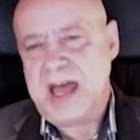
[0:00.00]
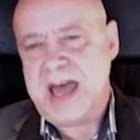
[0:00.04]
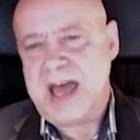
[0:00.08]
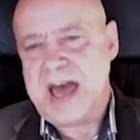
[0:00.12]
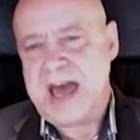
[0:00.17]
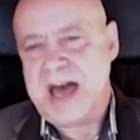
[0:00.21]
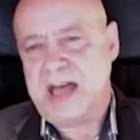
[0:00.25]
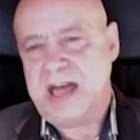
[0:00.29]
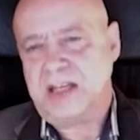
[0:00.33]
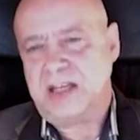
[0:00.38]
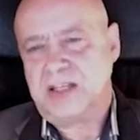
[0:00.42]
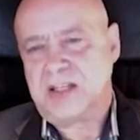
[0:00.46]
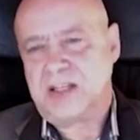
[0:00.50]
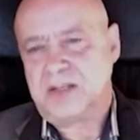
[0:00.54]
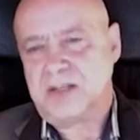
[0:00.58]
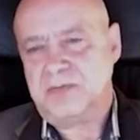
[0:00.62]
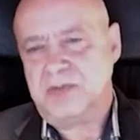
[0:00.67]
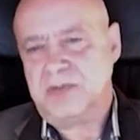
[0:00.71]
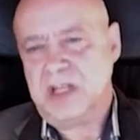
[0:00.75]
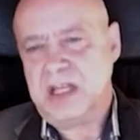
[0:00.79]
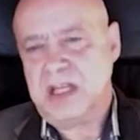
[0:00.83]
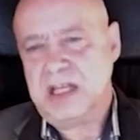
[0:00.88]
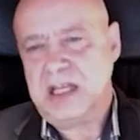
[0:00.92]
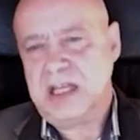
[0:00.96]
and
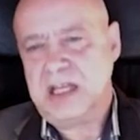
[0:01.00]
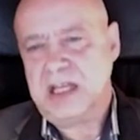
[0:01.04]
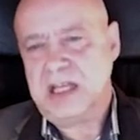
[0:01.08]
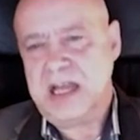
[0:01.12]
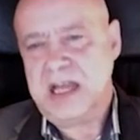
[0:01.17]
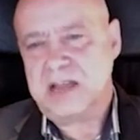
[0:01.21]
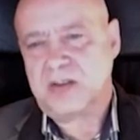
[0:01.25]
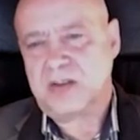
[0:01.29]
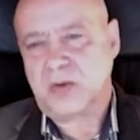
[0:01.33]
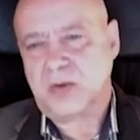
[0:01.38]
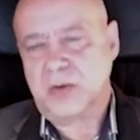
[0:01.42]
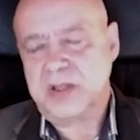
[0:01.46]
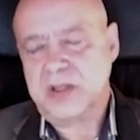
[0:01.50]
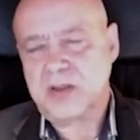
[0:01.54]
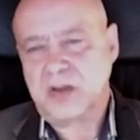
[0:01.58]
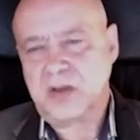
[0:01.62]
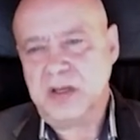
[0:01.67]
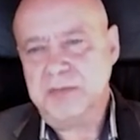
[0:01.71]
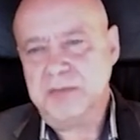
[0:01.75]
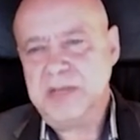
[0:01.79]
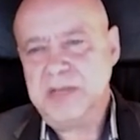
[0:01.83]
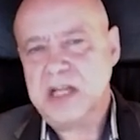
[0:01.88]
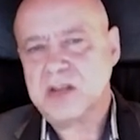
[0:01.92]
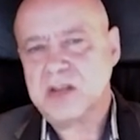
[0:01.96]
so
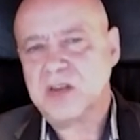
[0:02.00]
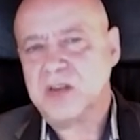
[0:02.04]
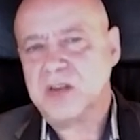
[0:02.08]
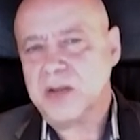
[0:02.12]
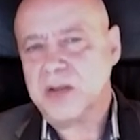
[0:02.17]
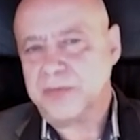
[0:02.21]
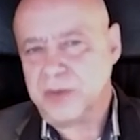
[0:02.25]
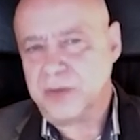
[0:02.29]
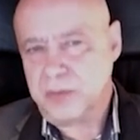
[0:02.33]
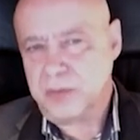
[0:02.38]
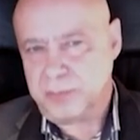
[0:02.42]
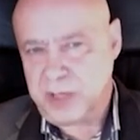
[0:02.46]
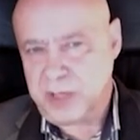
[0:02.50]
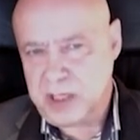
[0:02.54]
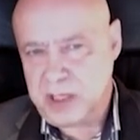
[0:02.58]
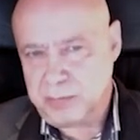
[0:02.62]
it's different